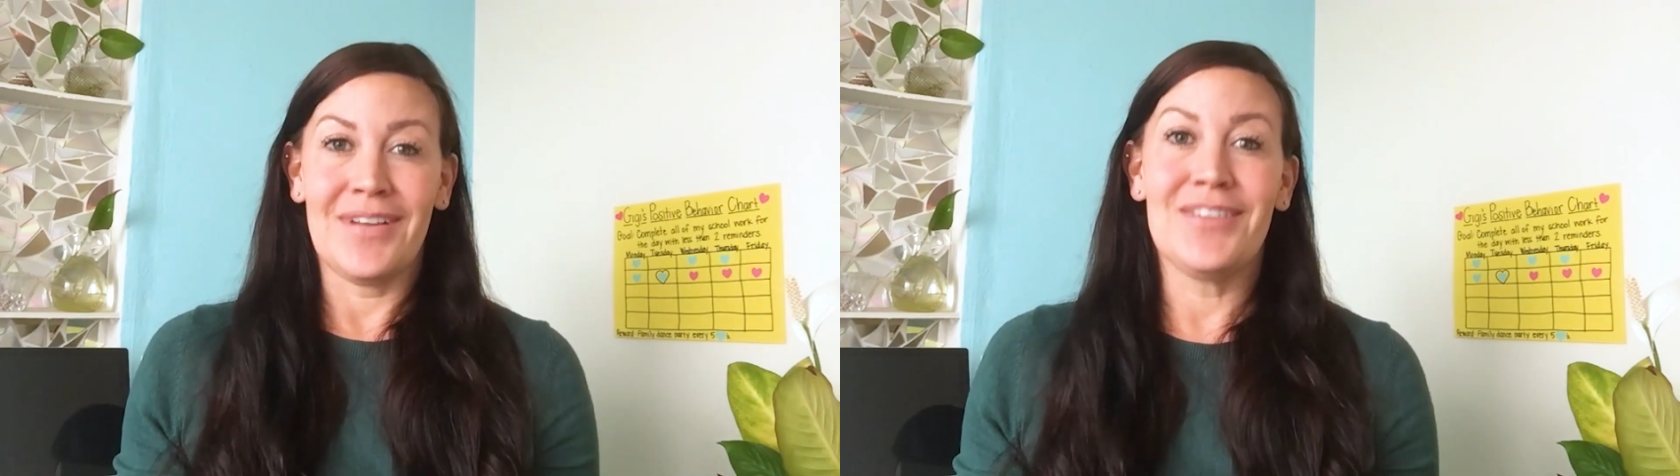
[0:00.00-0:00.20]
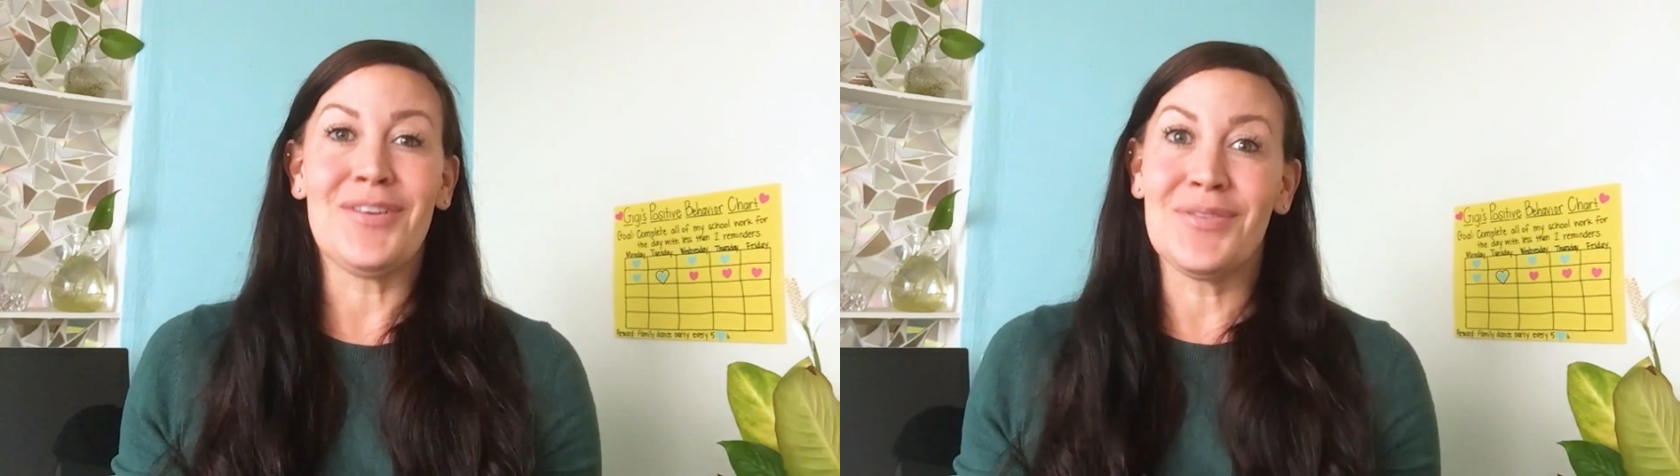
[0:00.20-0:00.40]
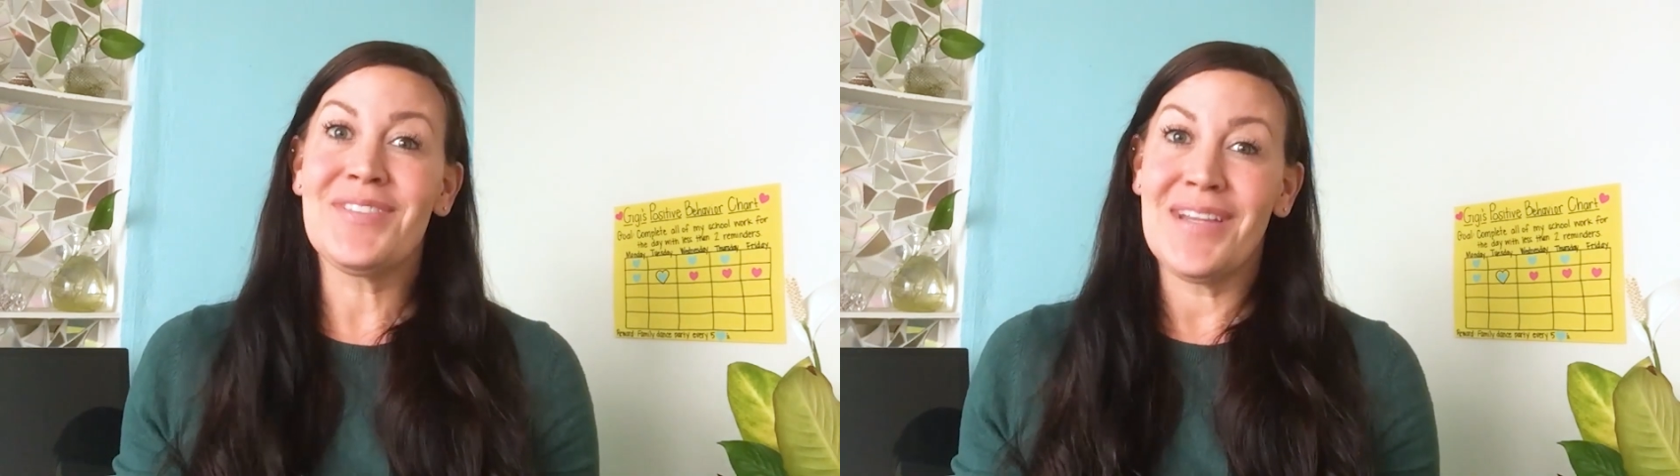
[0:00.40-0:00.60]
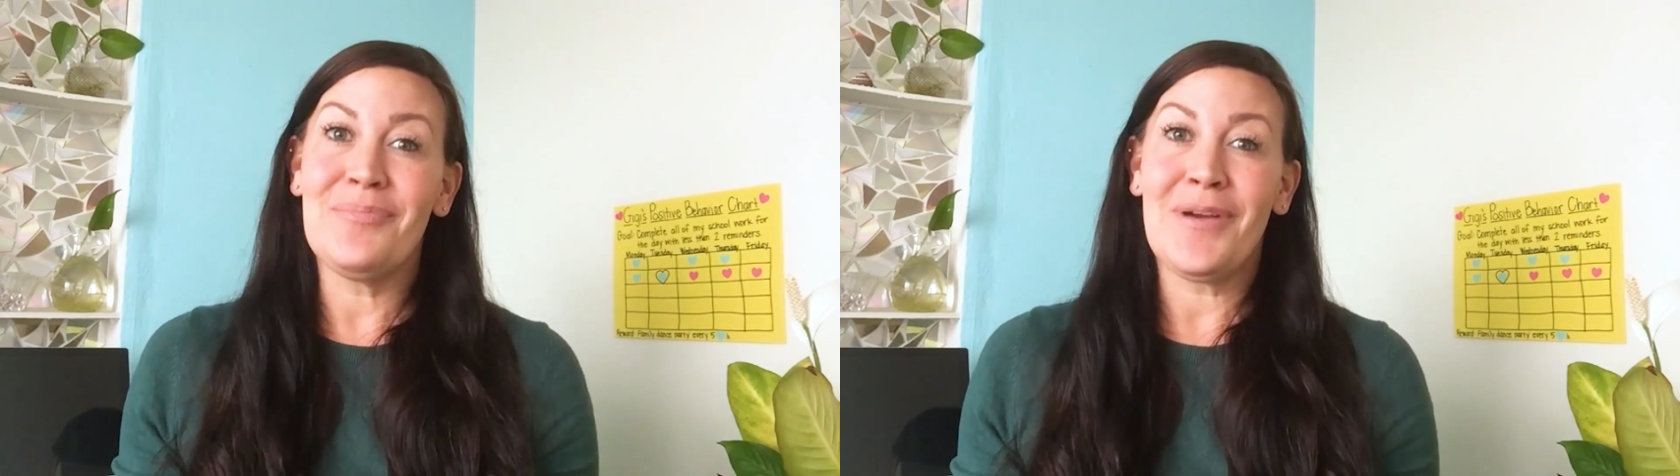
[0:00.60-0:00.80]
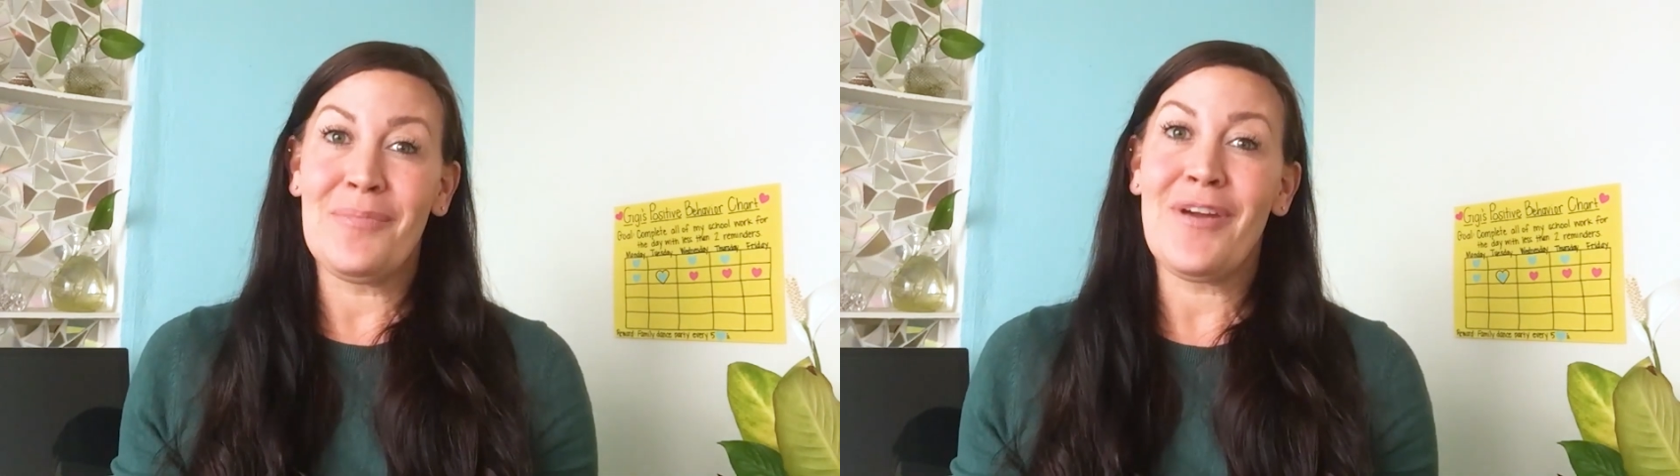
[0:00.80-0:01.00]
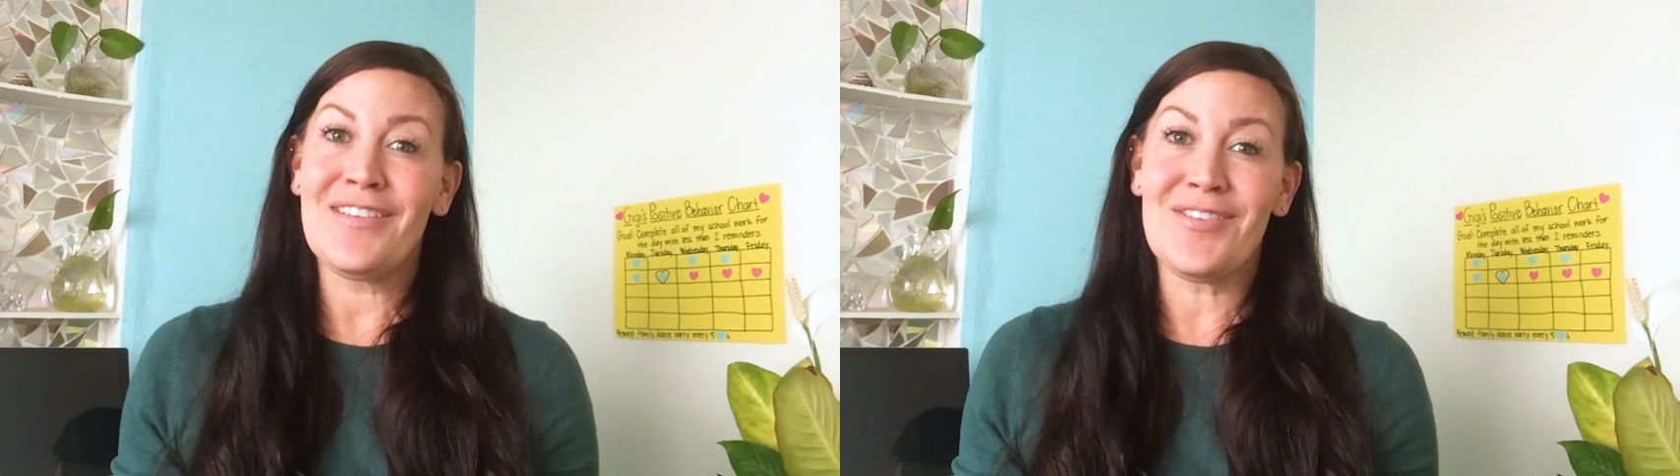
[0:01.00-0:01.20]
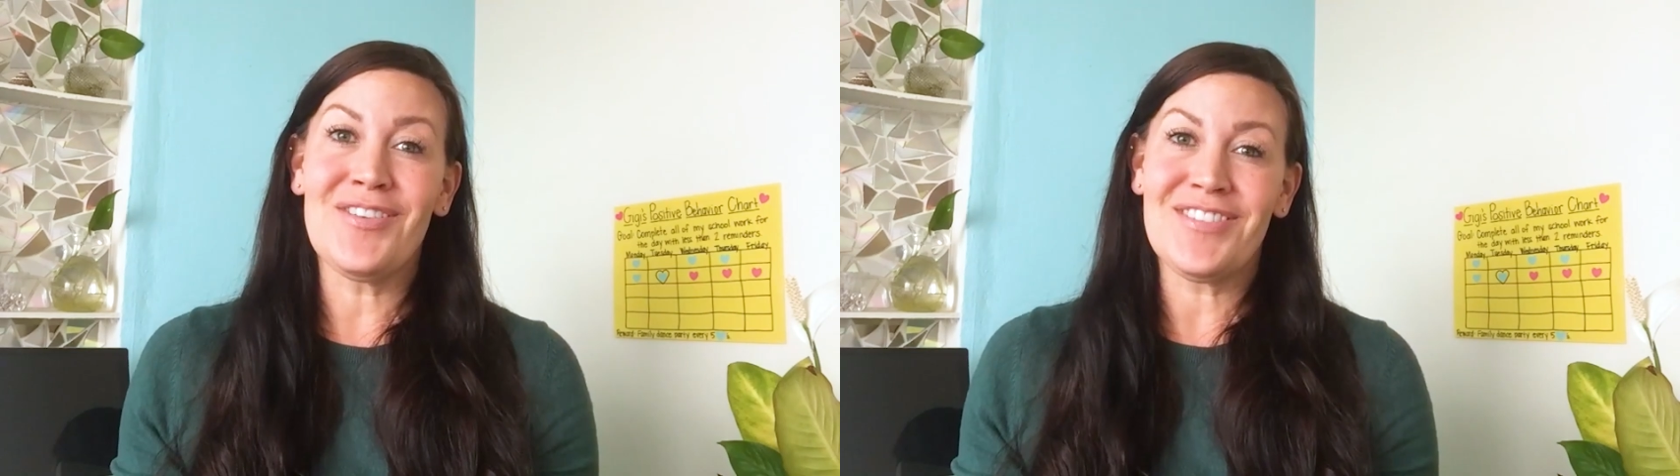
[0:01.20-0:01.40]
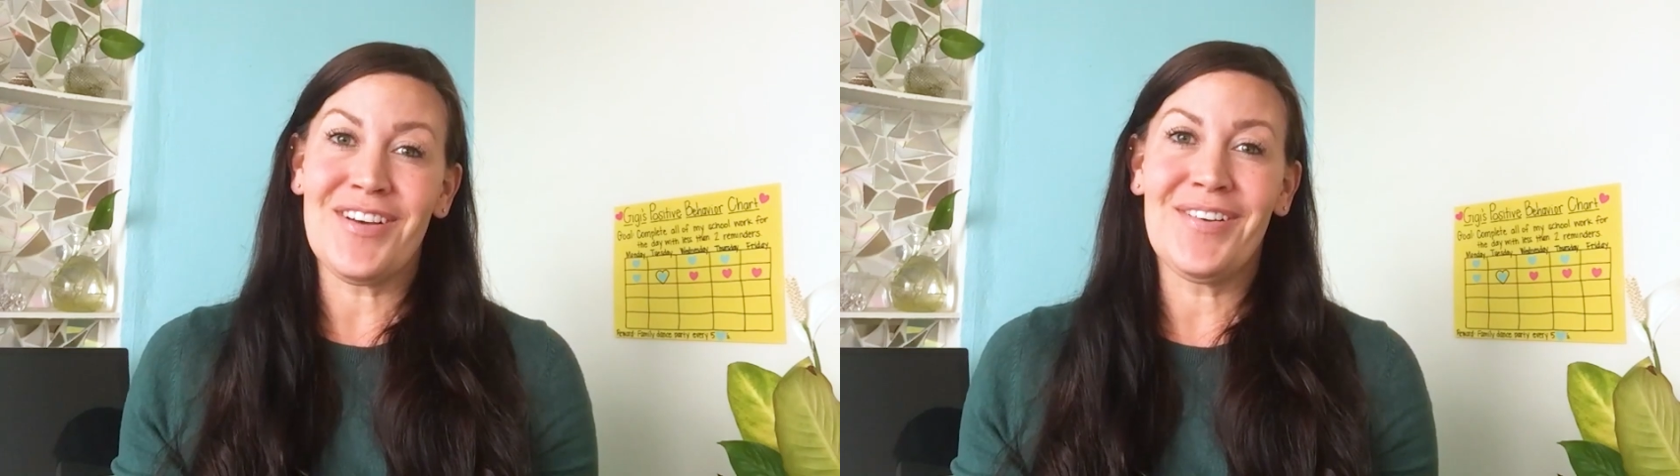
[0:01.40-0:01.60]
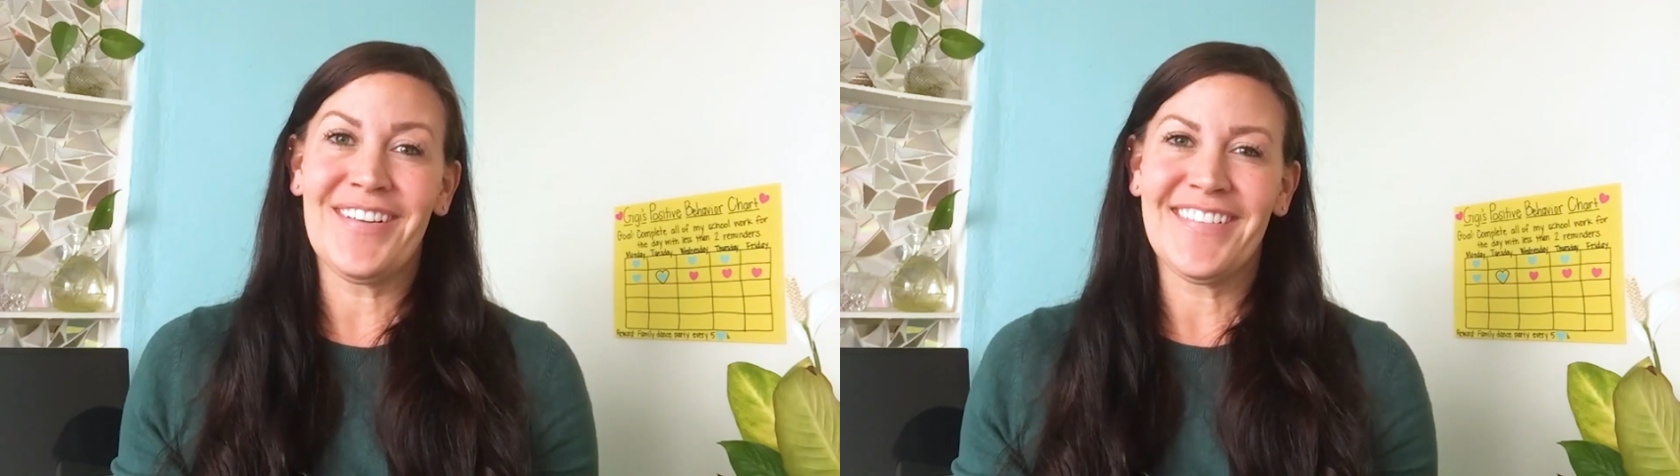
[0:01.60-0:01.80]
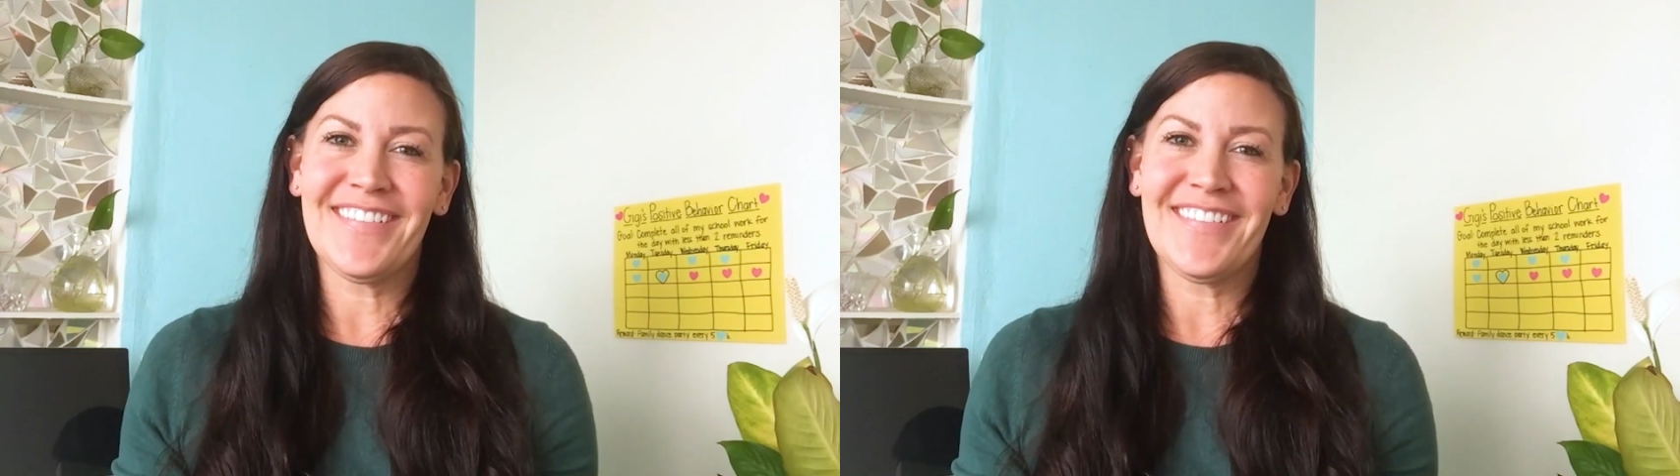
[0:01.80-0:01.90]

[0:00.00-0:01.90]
Adults need brain breaks also.